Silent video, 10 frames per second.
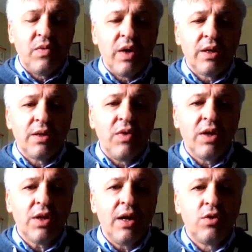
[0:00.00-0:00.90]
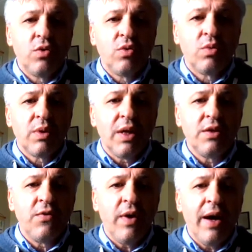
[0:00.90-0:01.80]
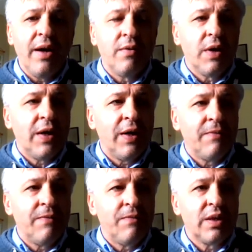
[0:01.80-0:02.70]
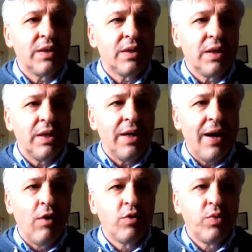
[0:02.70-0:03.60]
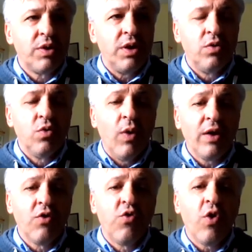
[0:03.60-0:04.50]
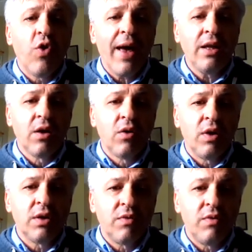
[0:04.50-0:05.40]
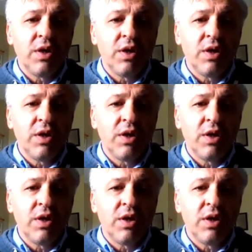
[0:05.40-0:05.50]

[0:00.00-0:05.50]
we are trying to classify this output into one of 4 categories.